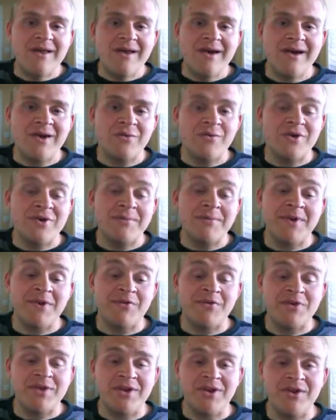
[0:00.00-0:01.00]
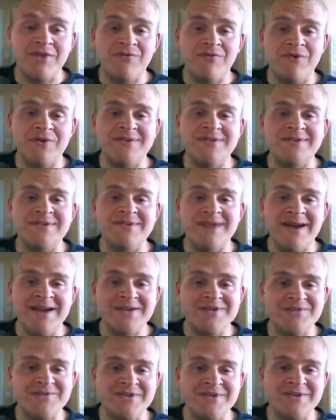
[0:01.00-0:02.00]
One of my really good friends in
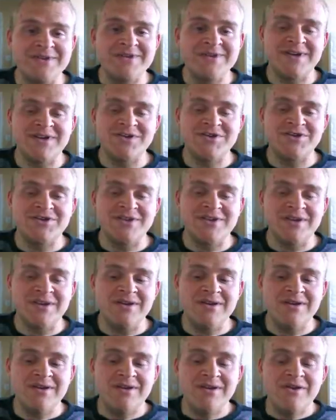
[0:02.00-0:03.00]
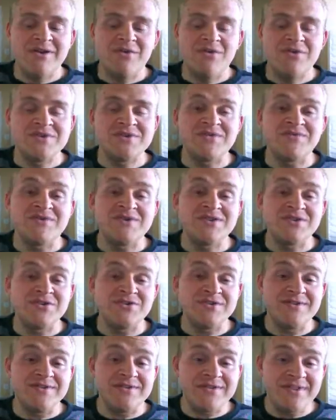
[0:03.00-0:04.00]
Nashville was a
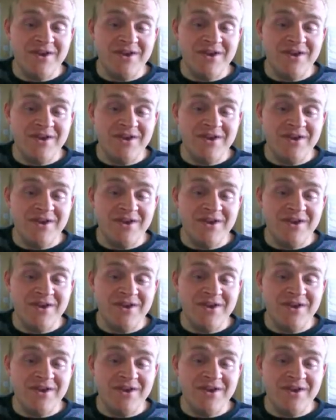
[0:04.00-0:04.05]
physical